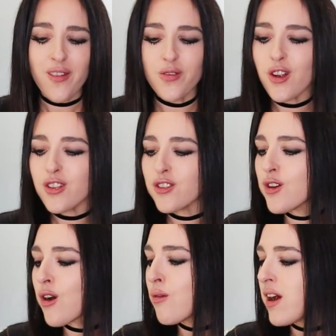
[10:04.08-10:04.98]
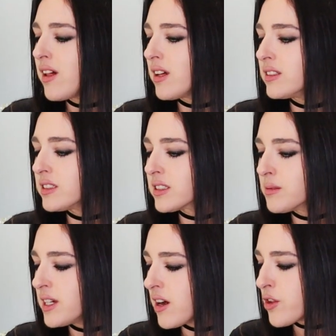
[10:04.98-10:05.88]
There's no way that this
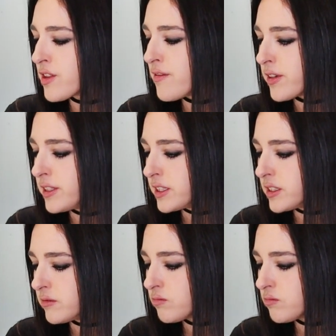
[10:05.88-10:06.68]
could be healthy for you.